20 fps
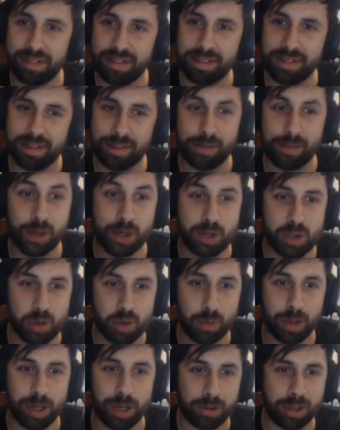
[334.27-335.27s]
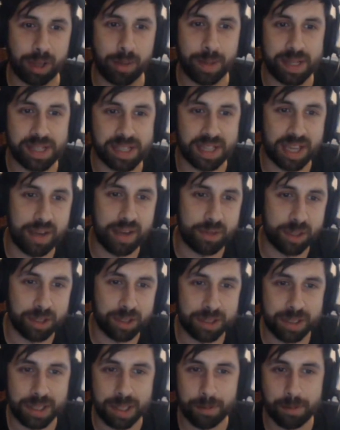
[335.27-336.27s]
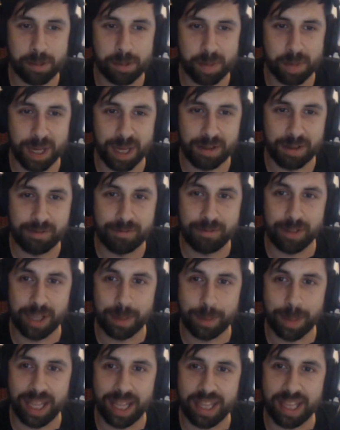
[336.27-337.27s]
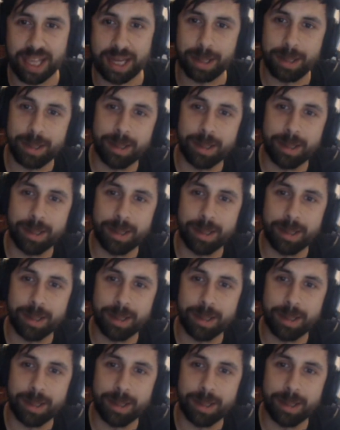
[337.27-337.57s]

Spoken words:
the virtual world coming together. That was my thing back then.